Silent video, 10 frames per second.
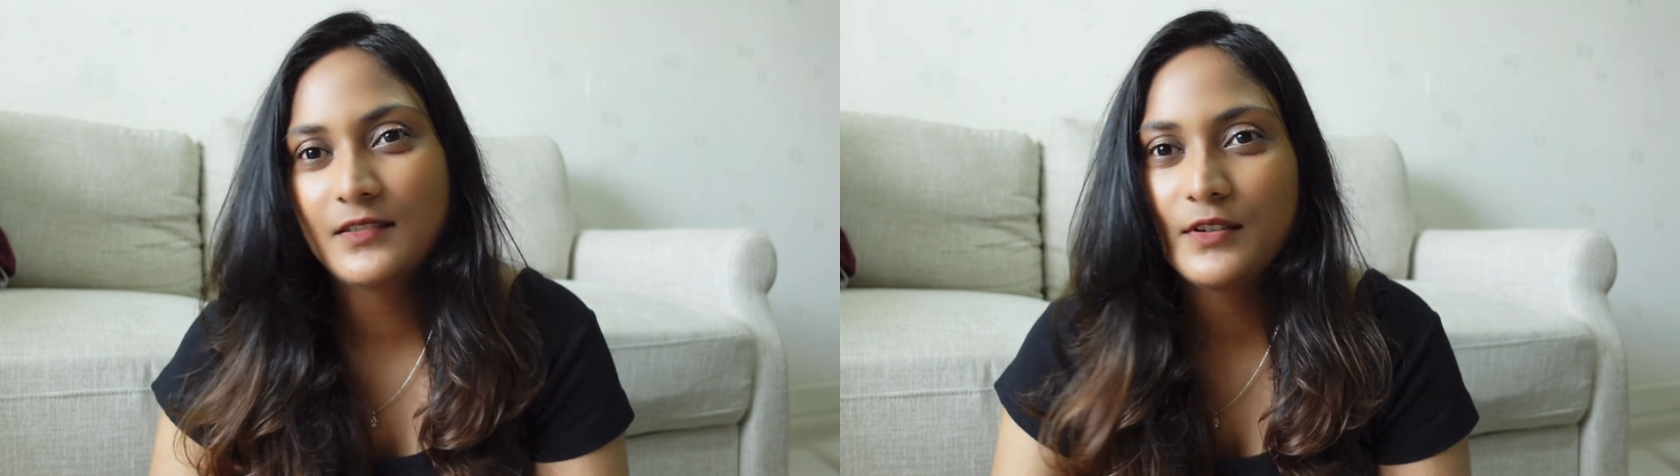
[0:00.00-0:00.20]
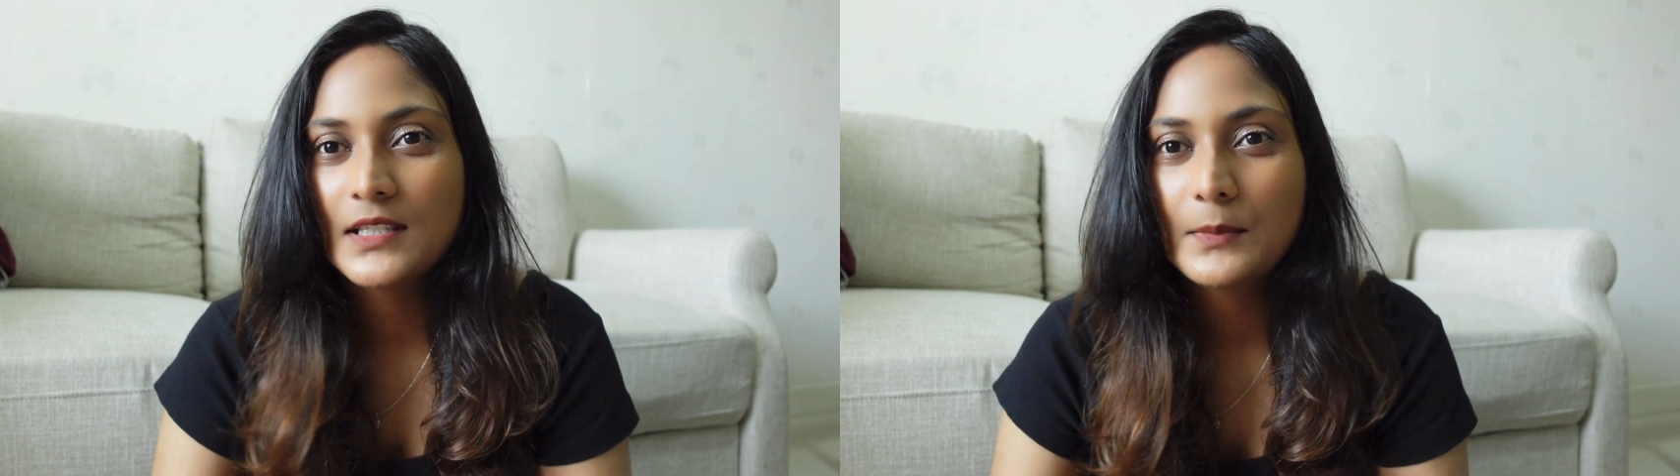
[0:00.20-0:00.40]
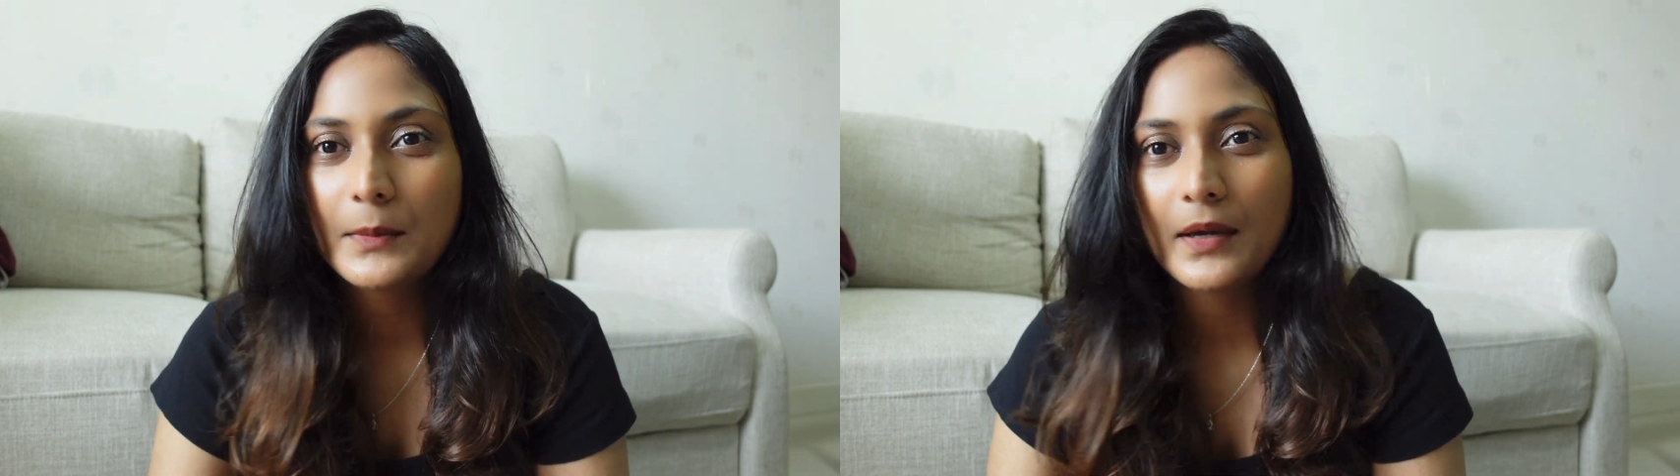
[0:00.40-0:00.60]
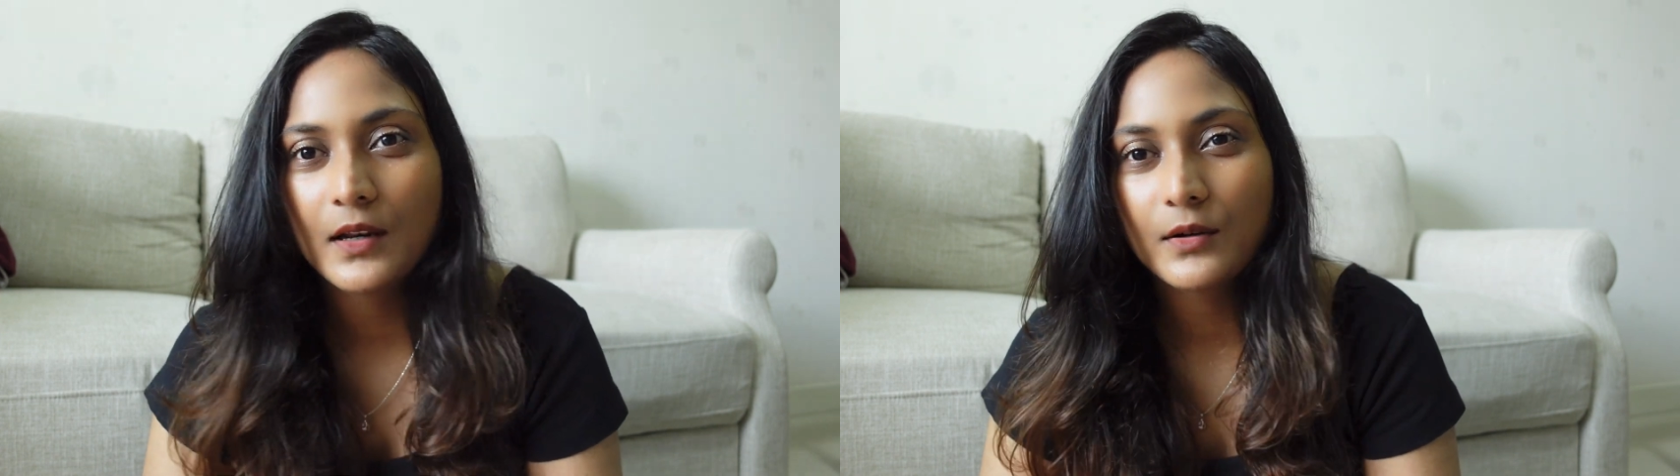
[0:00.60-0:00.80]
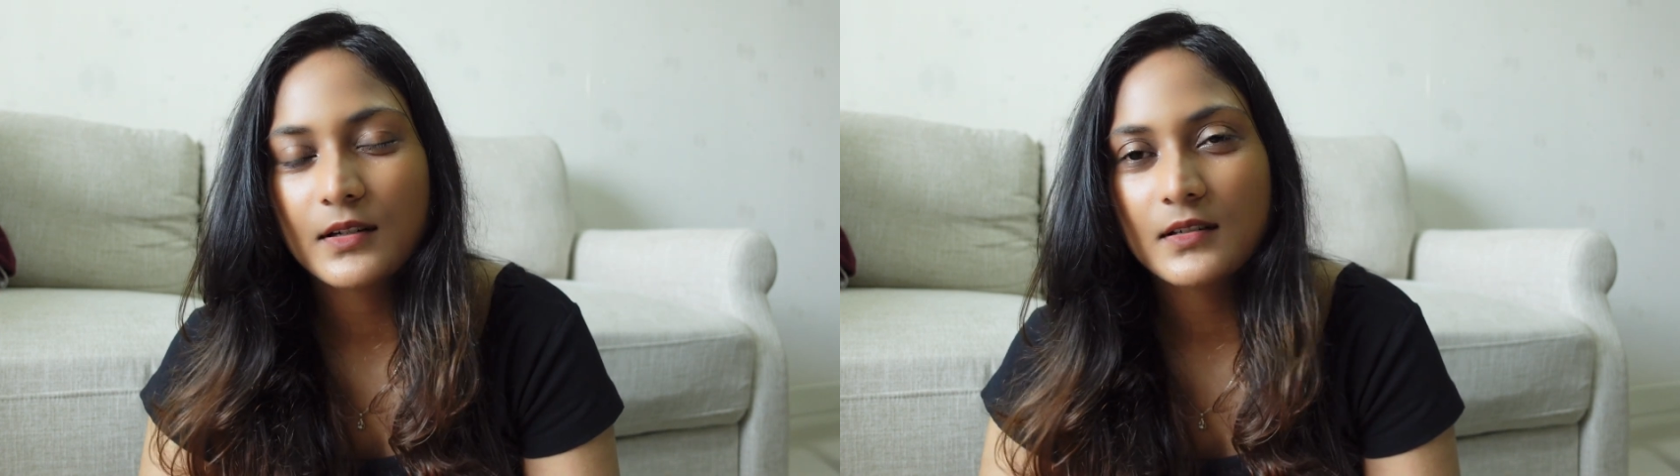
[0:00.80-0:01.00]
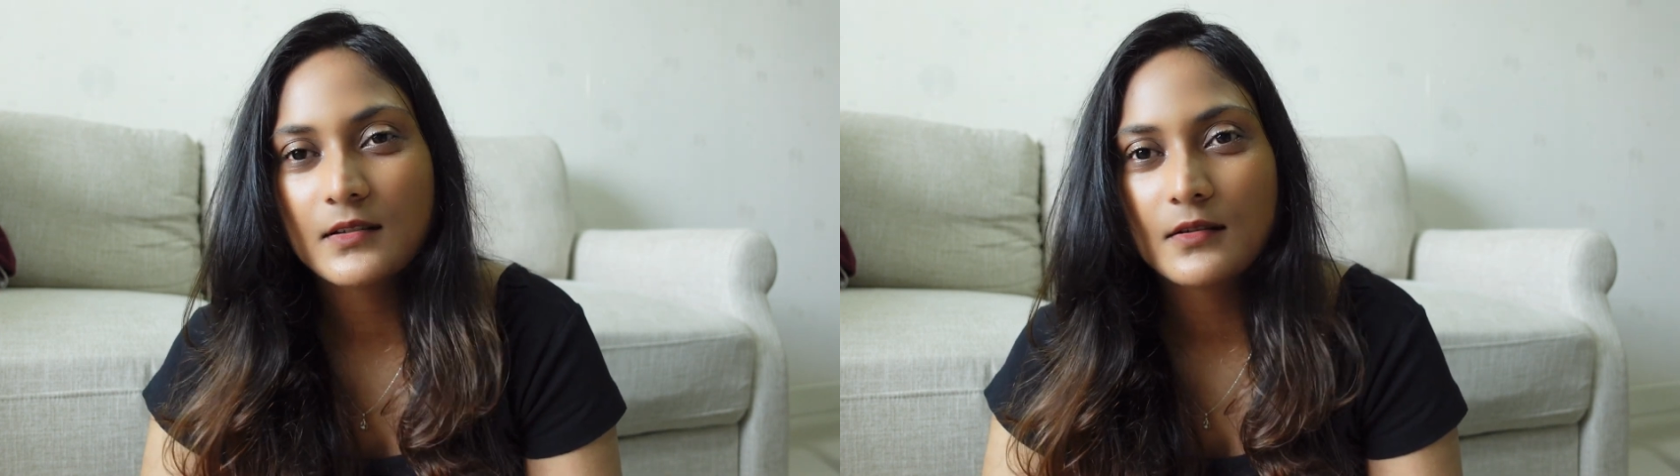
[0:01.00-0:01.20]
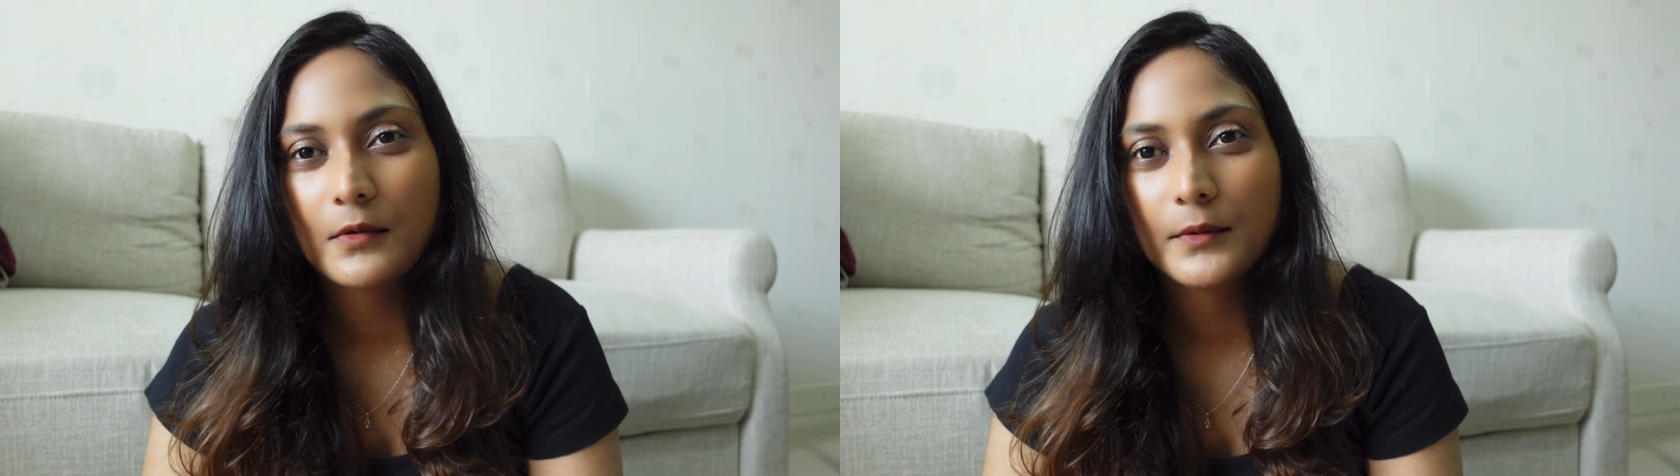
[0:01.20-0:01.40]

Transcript: fits me better. So